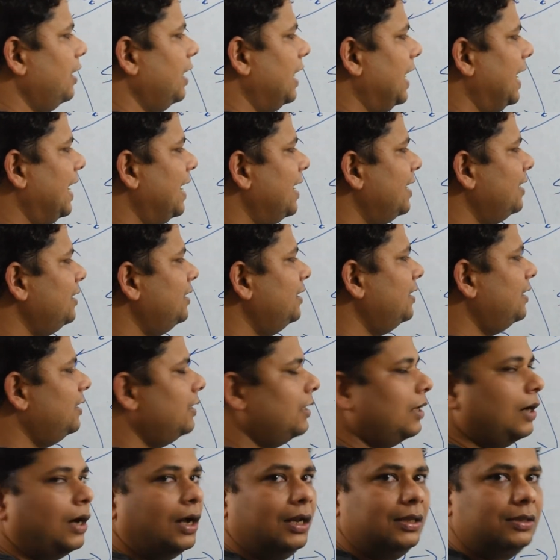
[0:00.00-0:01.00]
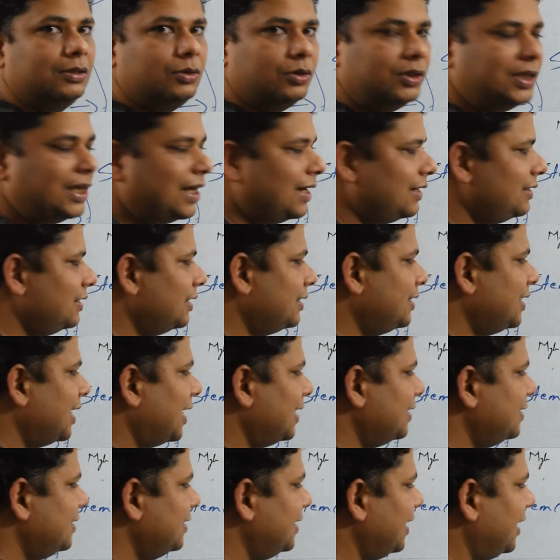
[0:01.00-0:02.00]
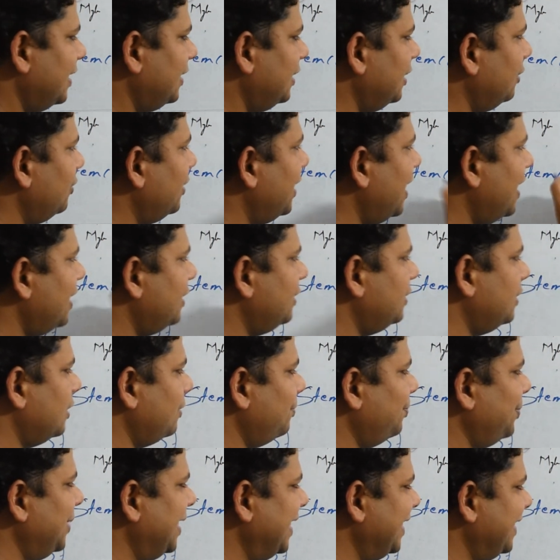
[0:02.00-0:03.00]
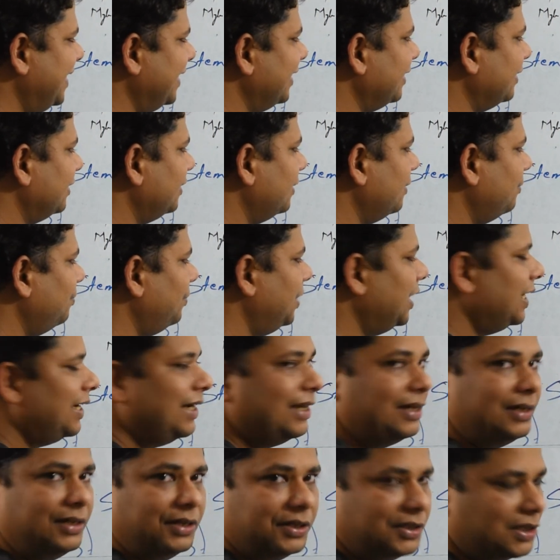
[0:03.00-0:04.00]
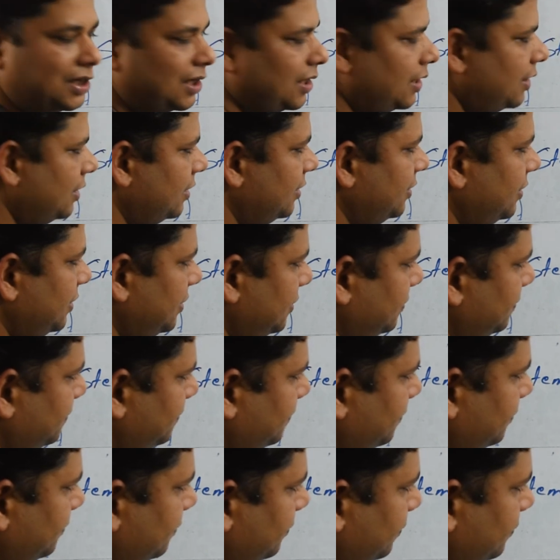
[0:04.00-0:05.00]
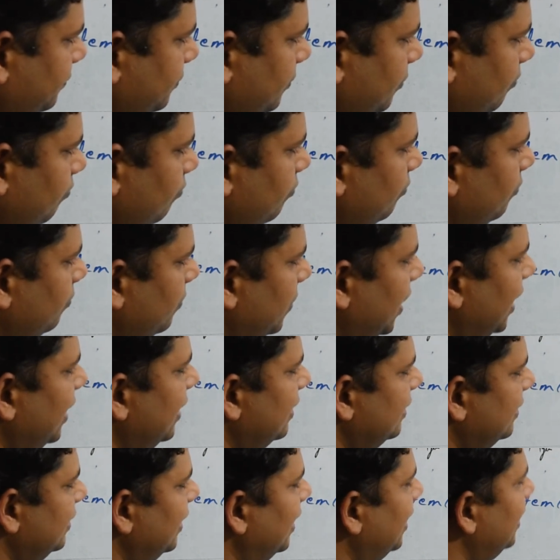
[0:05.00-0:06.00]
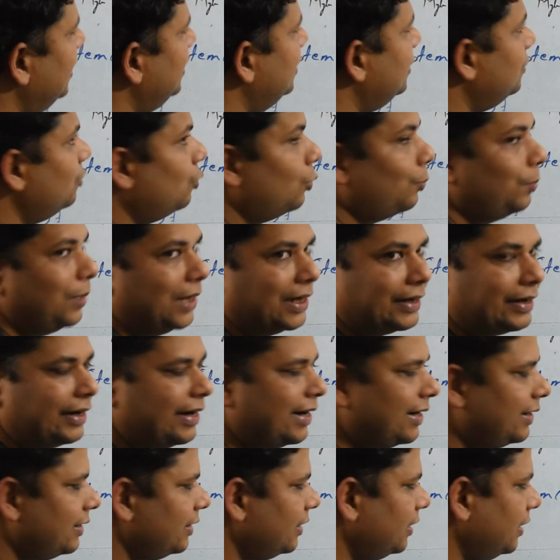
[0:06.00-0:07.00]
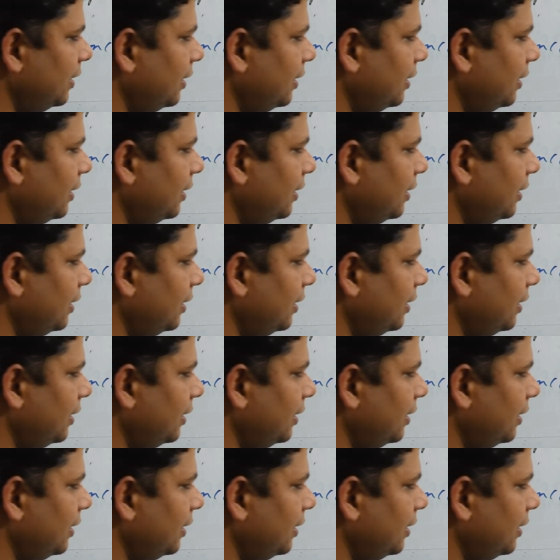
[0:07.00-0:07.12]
and also there is a chance that you get bleeding disorders, because there is no platelet.